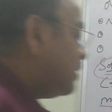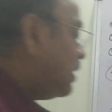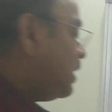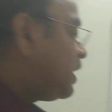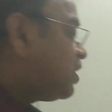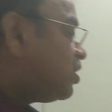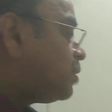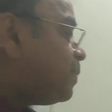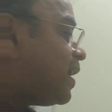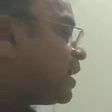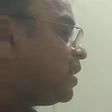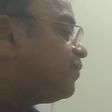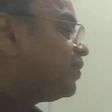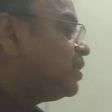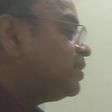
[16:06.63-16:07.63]
liquid
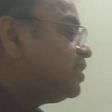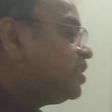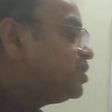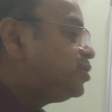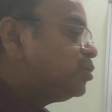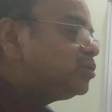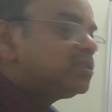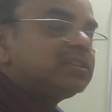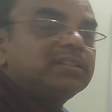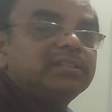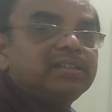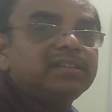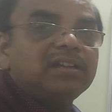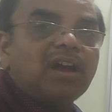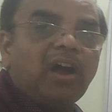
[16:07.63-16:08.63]
paraffin is used in
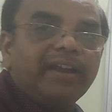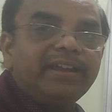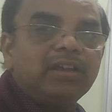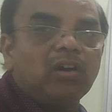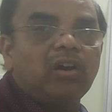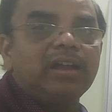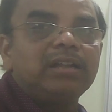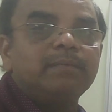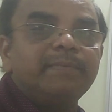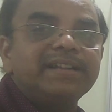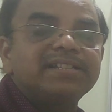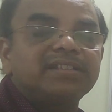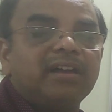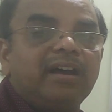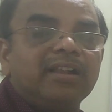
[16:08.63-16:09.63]
the eye
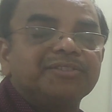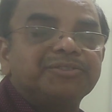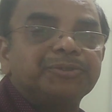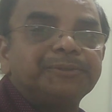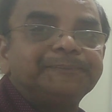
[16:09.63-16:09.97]
ointments also.